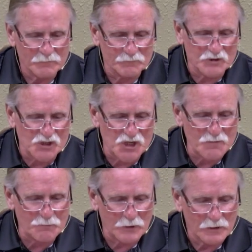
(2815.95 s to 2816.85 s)

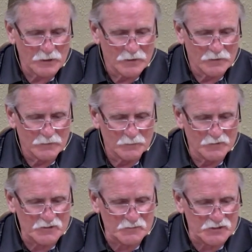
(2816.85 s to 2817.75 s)
cheap with
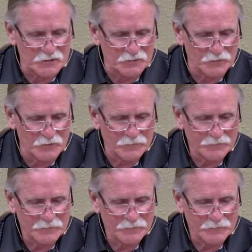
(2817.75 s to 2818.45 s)
some silver